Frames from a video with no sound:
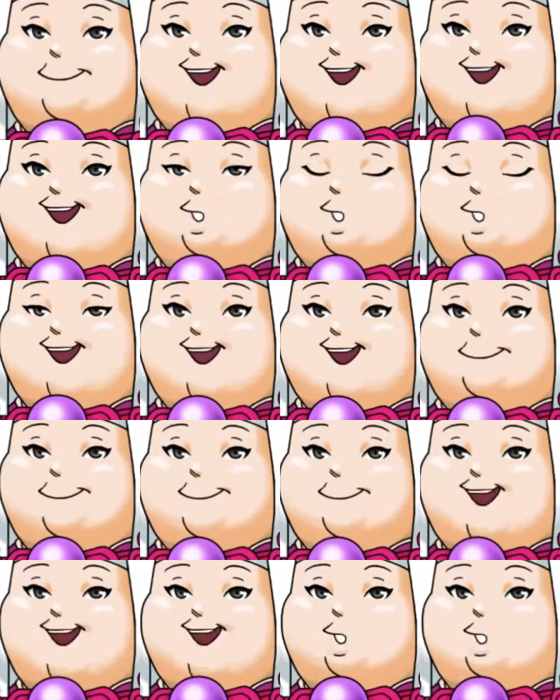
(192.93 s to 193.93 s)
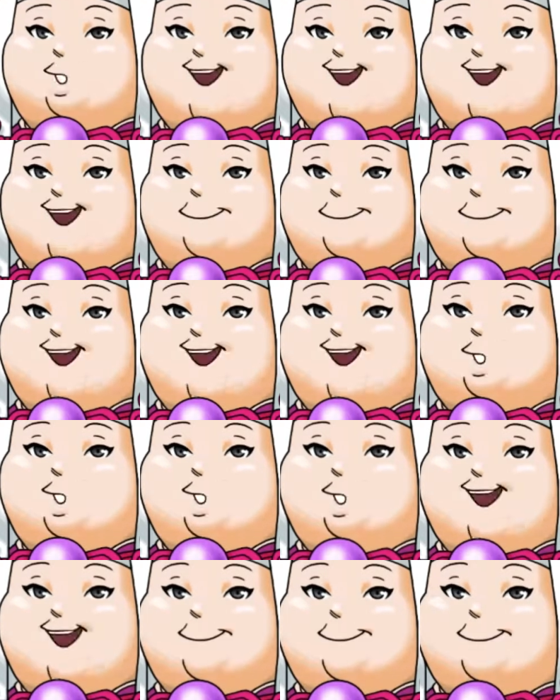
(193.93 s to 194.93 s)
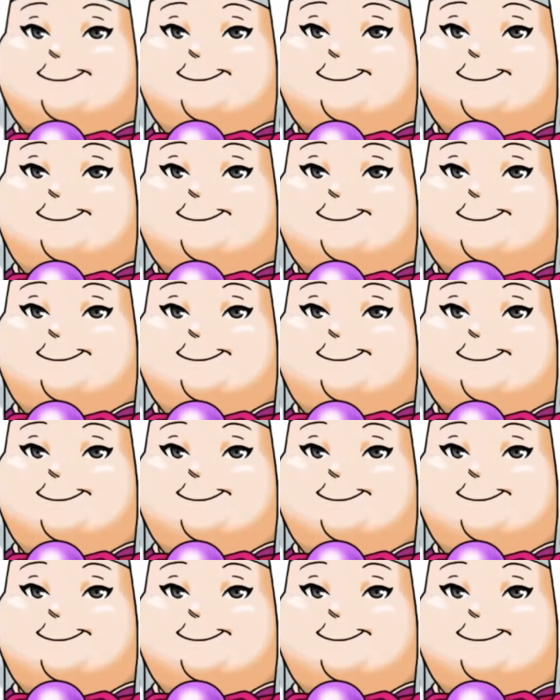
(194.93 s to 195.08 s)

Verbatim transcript: I'm a woman of faith, after all, the